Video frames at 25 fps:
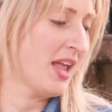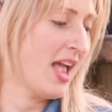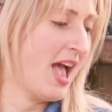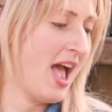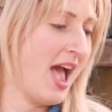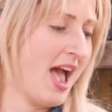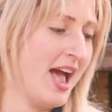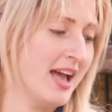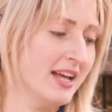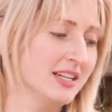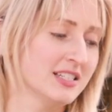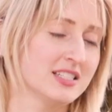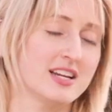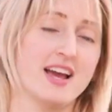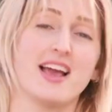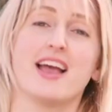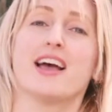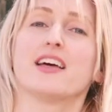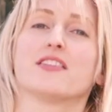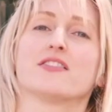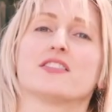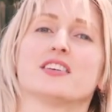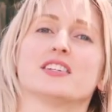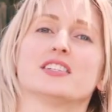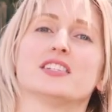And
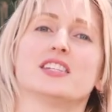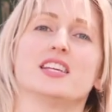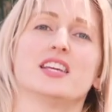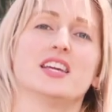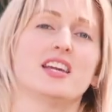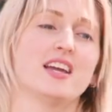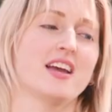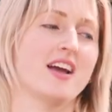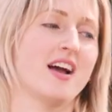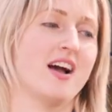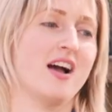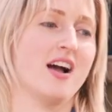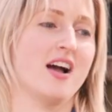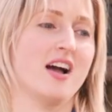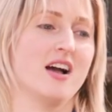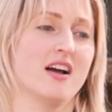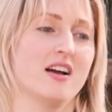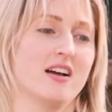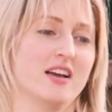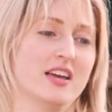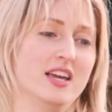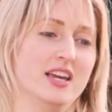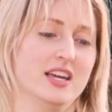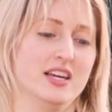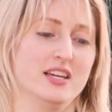dianthus here
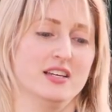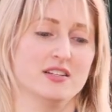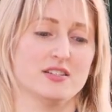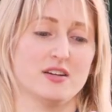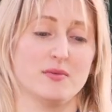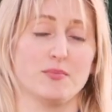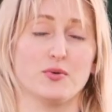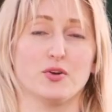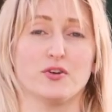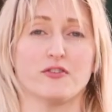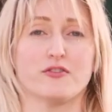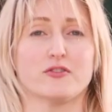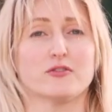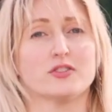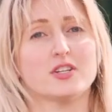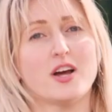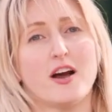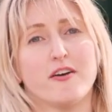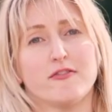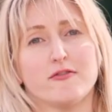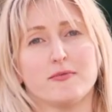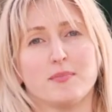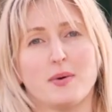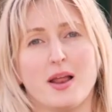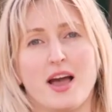is a beautiful
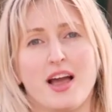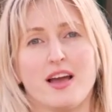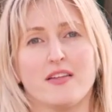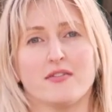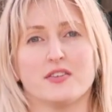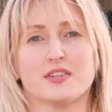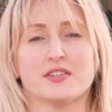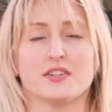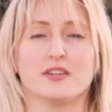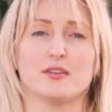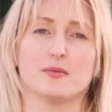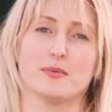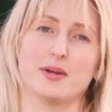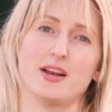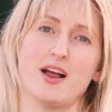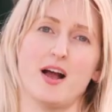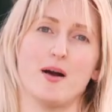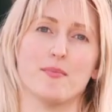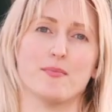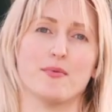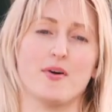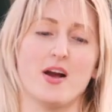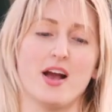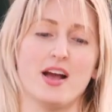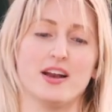tough plant that's a little bit
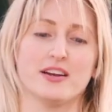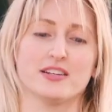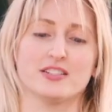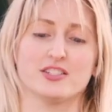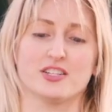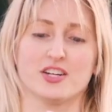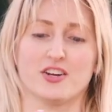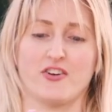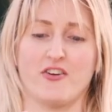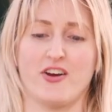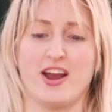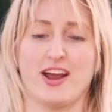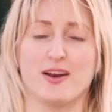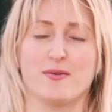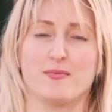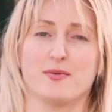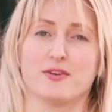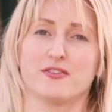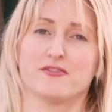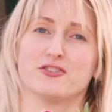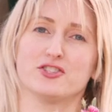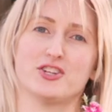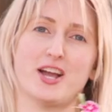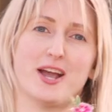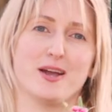upright to create a bit
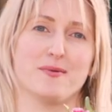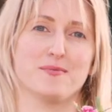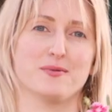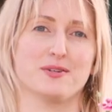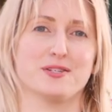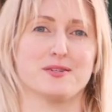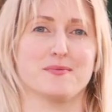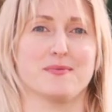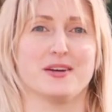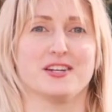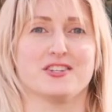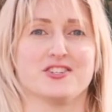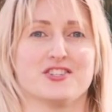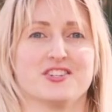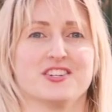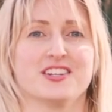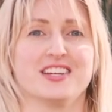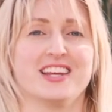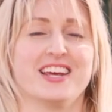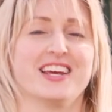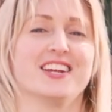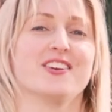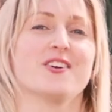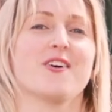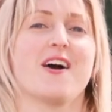of shape and dimension
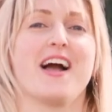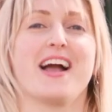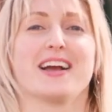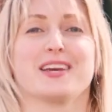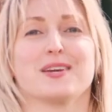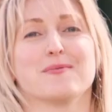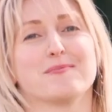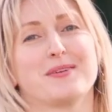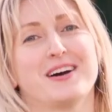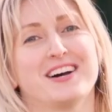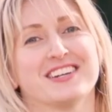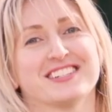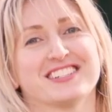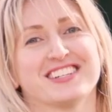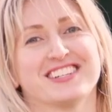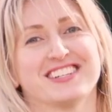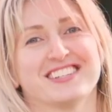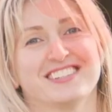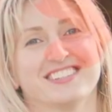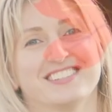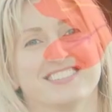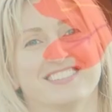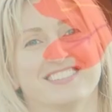in your hanging basket.